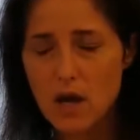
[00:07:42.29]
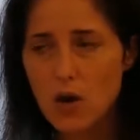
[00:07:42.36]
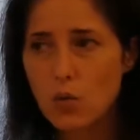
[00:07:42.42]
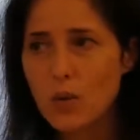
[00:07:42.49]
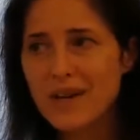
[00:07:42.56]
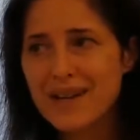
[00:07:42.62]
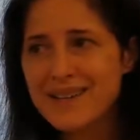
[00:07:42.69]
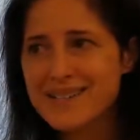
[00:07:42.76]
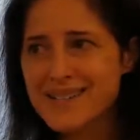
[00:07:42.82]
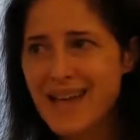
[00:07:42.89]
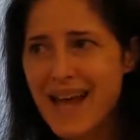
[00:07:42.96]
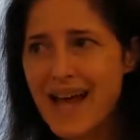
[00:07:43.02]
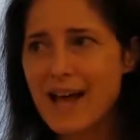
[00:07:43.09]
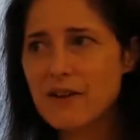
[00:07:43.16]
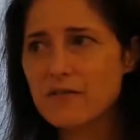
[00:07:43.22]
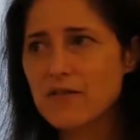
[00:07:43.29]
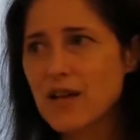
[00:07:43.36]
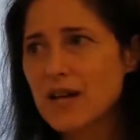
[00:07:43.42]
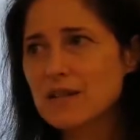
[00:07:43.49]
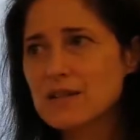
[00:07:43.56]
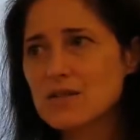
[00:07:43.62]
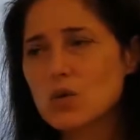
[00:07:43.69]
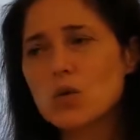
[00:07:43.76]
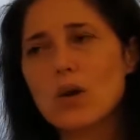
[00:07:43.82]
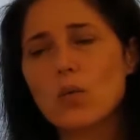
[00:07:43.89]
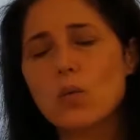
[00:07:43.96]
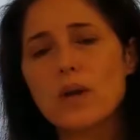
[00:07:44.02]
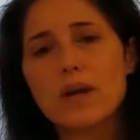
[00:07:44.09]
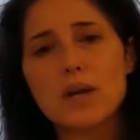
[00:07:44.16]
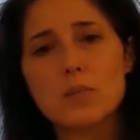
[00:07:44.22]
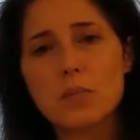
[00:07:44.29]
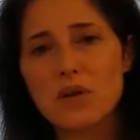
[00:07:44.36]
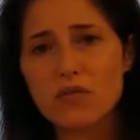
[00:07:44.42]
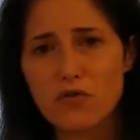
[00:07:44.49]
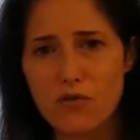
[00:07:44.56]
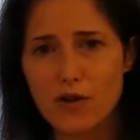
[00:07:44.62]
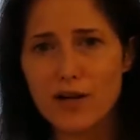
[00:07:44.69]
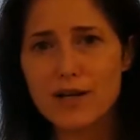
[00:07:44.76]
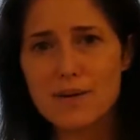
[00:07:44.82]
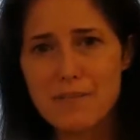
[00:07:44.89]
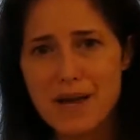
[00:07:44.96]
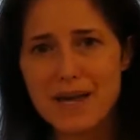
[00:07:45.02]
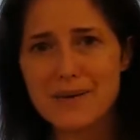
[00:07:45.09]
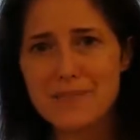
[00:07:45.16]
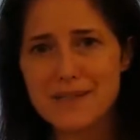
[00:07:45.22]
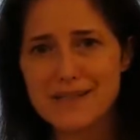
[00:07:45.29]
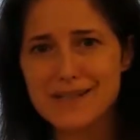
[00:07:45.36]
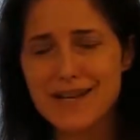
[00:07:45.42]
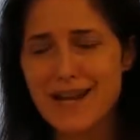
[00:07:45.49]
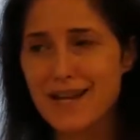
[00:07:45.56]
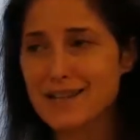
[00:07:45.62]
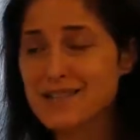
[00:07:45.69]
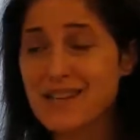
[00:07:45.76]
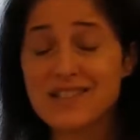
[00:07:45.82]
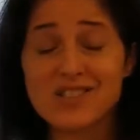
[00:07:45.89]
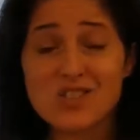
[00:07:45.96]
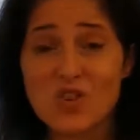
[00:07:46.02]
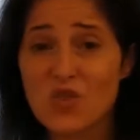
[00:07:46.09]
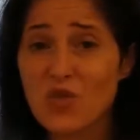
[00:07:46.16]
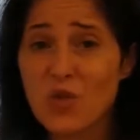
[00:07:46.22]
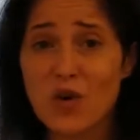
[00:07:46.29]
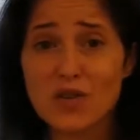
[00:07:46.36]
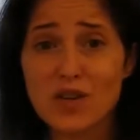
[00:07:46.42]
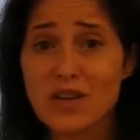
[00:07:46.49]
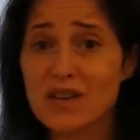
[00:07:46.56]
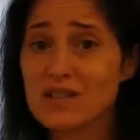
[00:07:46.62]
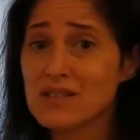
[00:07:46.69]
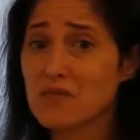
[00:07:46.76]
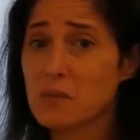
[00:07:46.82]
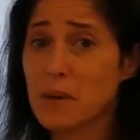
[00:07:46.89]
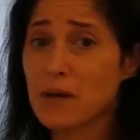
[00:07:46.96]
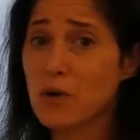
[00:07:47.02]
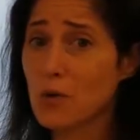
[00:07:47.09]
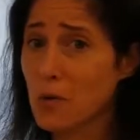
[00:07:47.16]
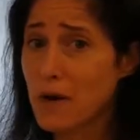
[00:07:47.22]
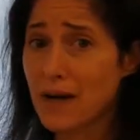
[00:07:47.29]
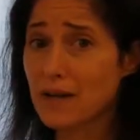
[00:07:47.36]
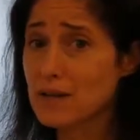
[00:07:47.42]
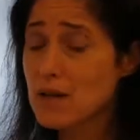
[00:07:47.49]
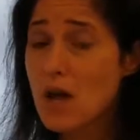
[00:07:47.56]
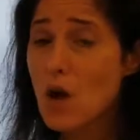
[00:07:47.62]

We need to have that so that we can be free to make mistakes, and so far the kids have been great.